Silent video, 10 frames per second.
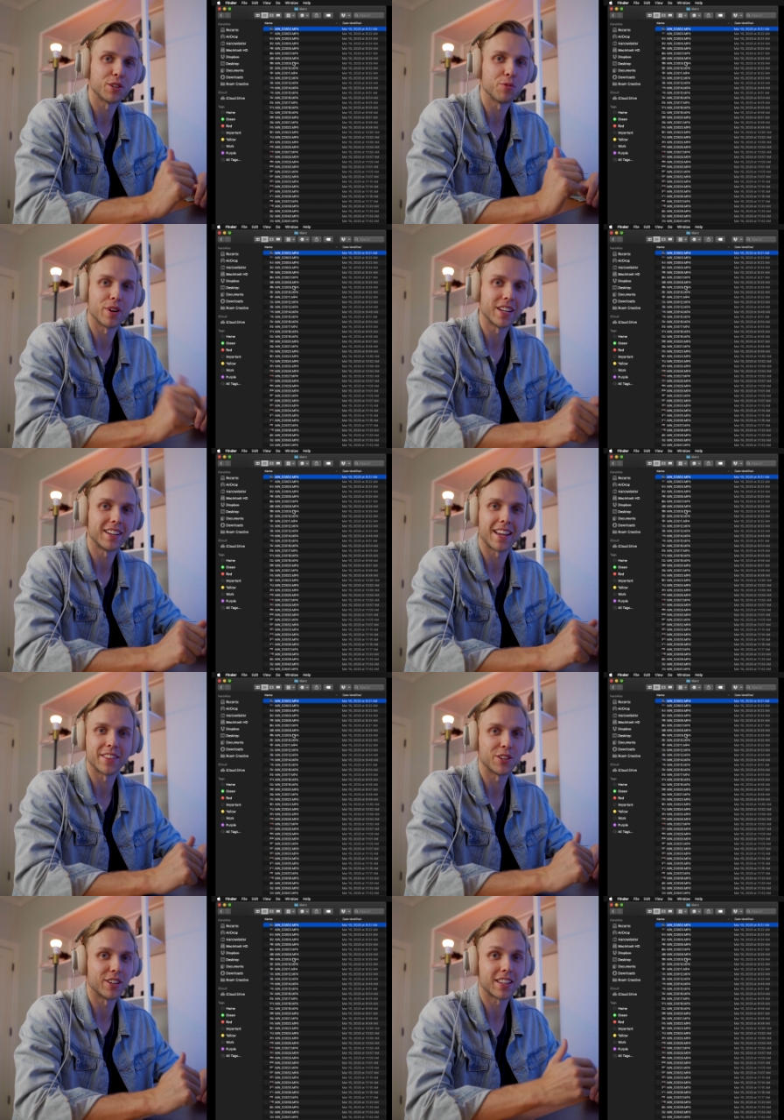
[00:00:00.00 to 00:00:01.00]
one and
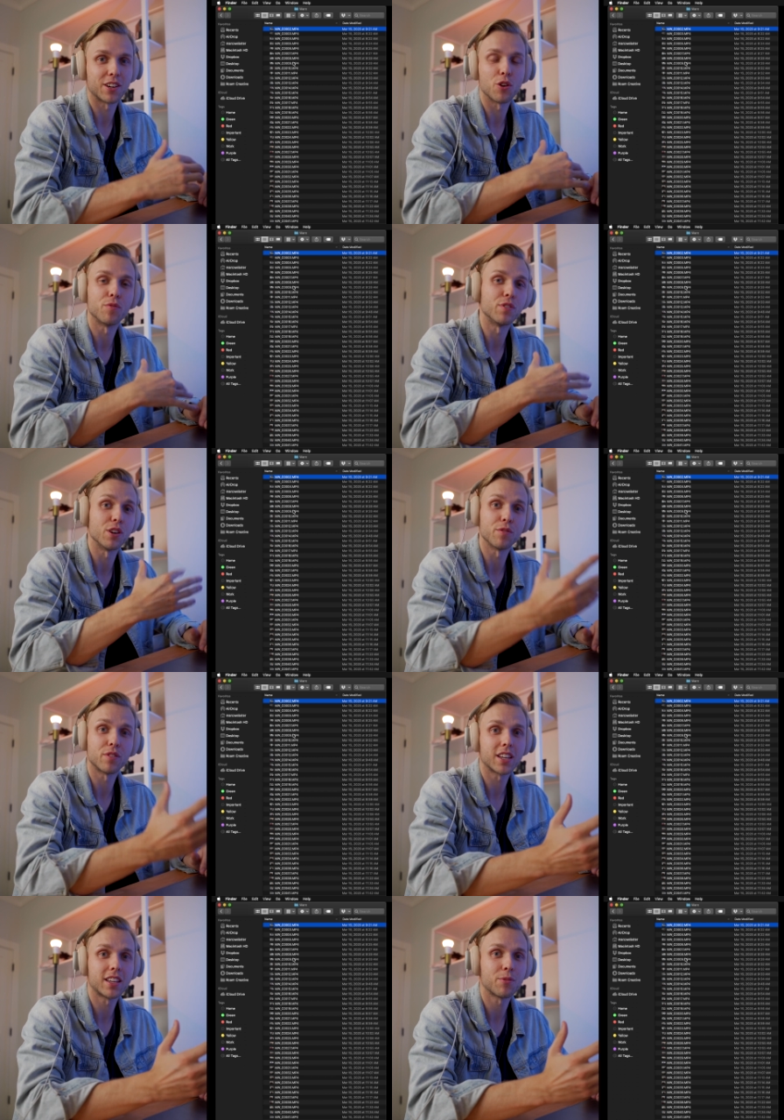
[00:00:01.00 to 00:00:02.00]
then you get that over and over
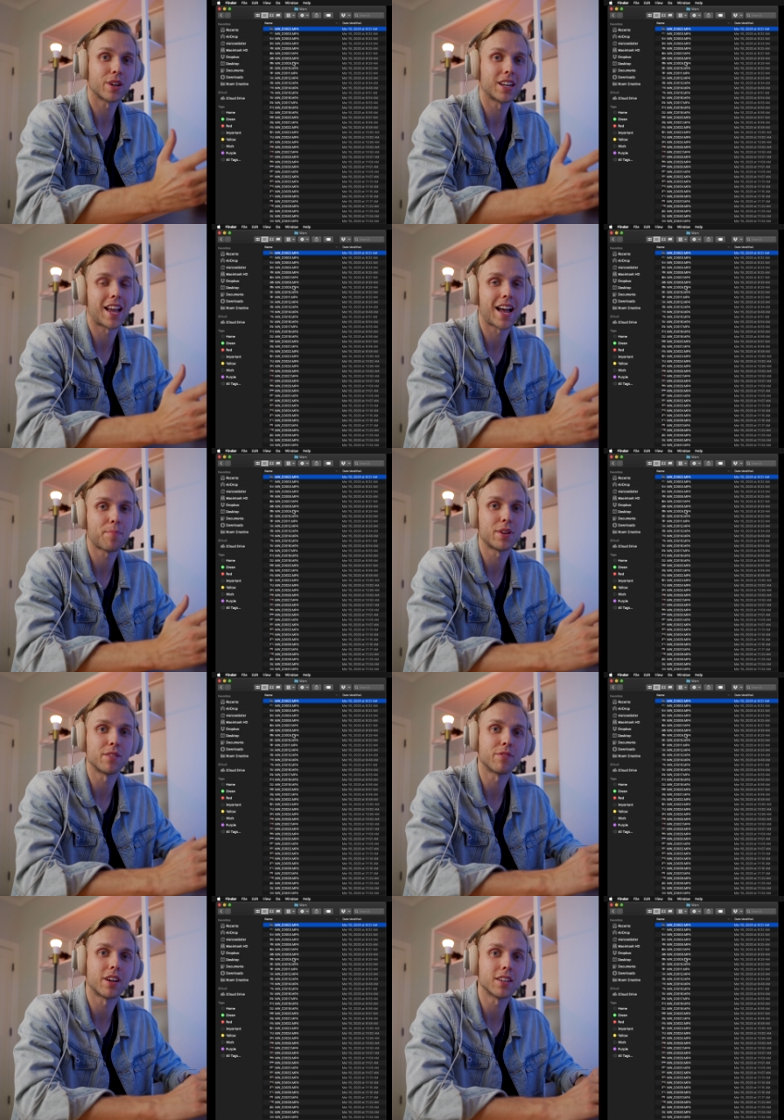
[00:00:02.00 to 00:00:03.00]
again. And what can happen in
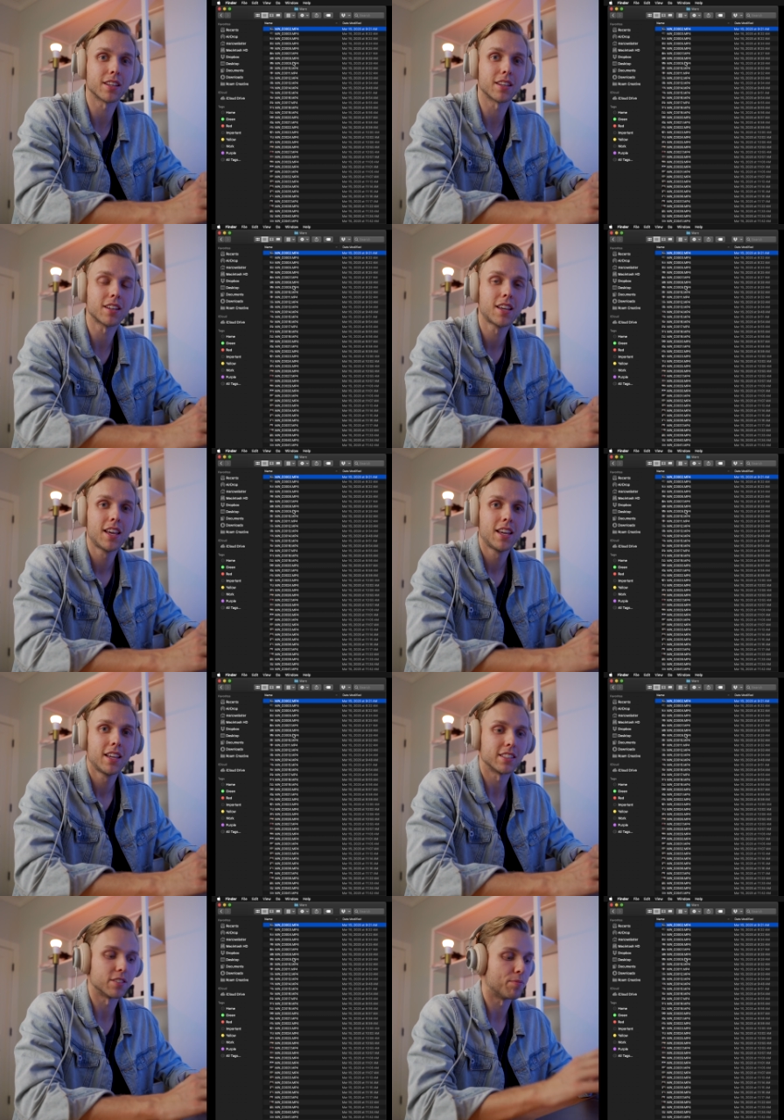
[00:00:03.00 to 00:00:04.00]
Final Cut
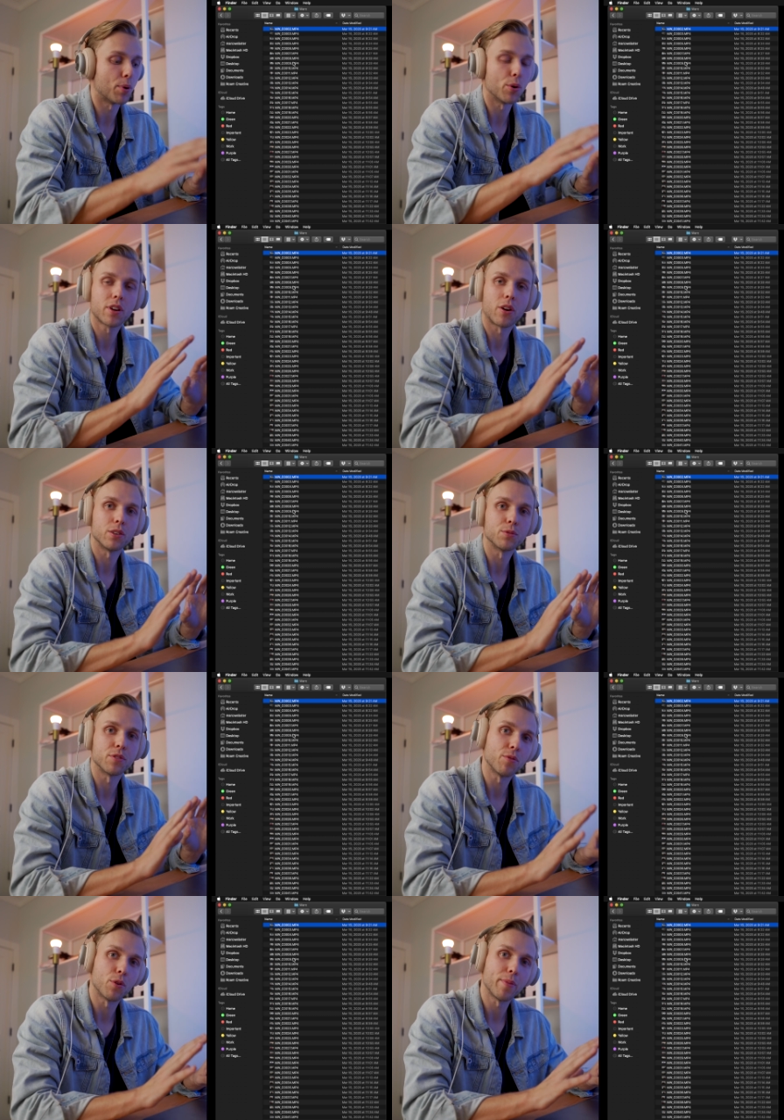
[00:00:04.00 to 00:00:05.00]
is if both cards were
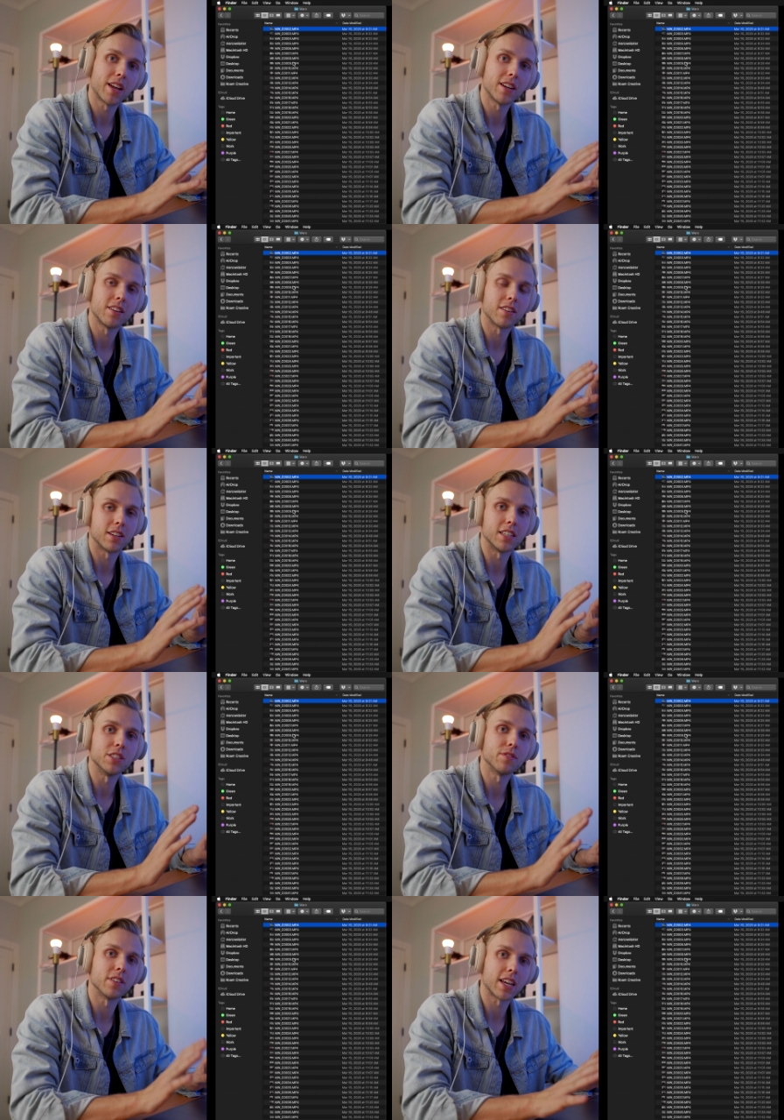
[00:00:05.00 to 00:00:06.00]
formatted on
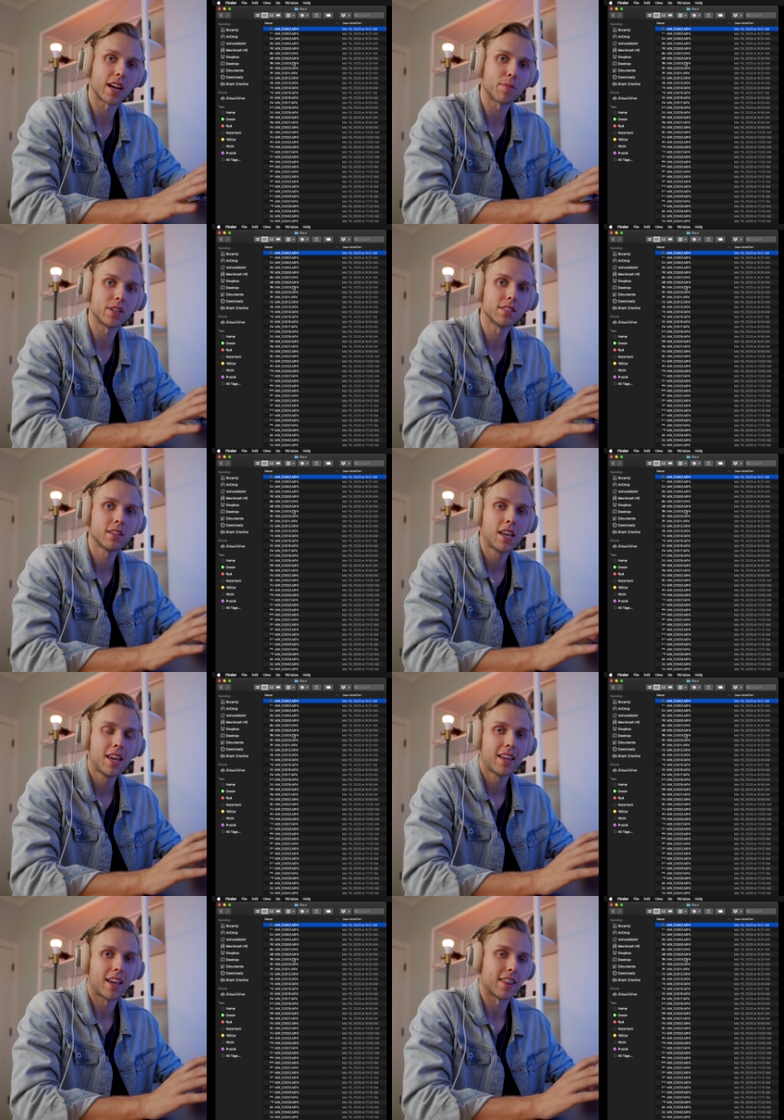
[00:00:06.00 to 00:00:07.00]
each of the cameras,
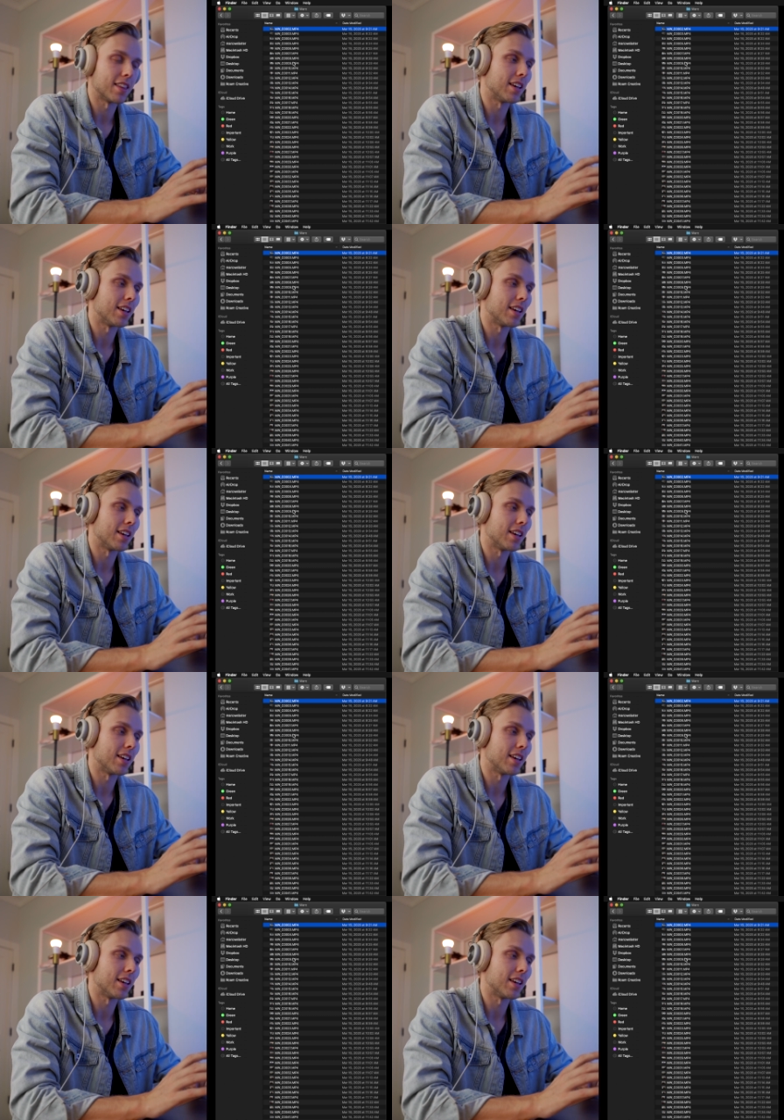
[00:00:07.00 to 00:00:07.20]
and